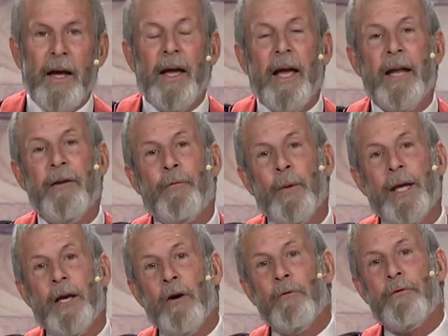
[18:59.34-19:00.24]
And if we
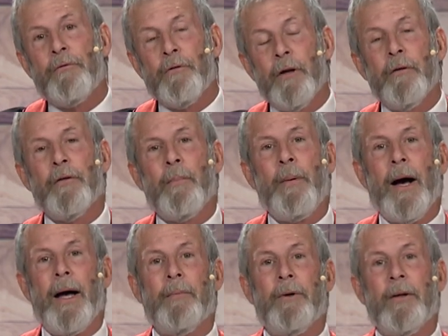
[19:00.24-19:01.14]
go through the
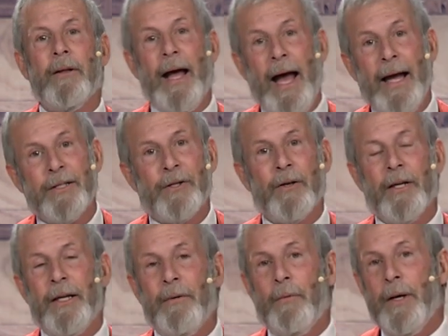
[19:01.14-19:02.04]
Bible,
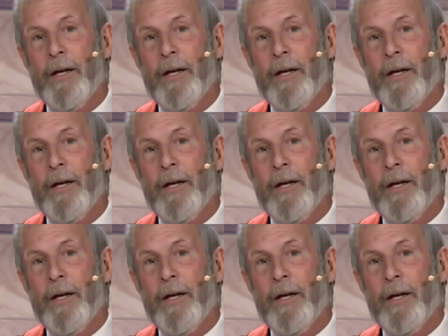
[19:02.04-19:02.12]
actually, we